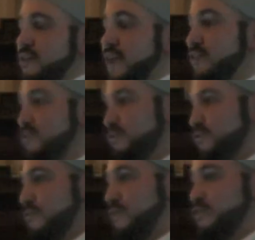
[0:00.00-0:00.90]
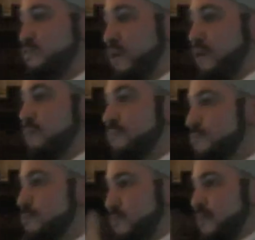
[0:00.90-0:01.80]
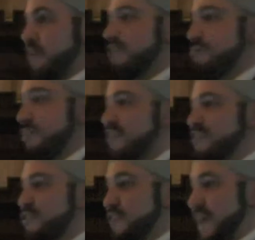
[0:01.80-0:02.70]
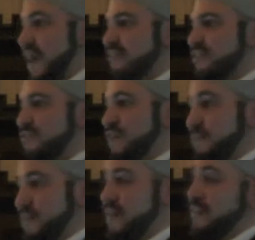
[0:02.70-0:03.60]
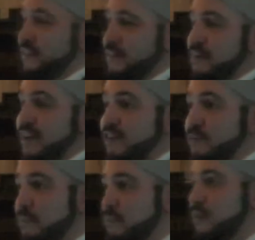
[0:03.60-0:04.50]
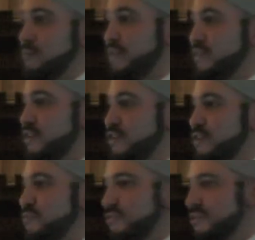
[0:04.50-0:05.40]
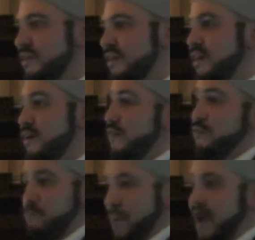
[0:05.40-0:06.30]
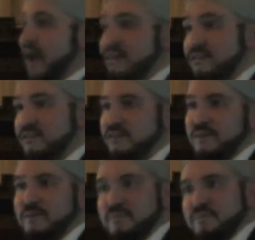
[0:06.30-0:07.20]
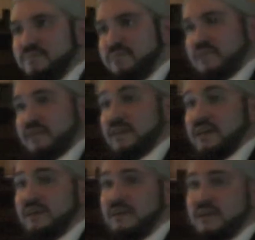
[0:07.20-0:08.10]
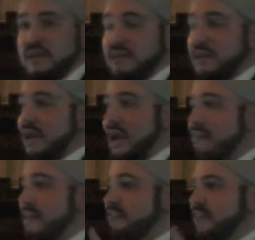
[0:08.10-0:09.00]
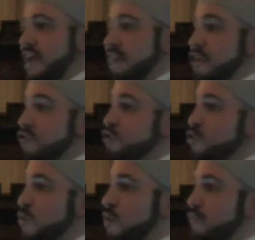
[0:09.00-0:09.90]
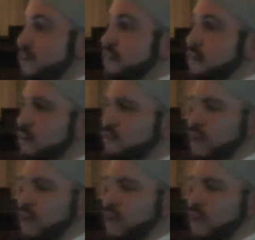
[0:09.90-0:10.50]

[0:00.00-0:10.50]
classical Sufis were politically active and in some cases were military generals. Bad. Yeah? And they say, and they use a new word, because they can't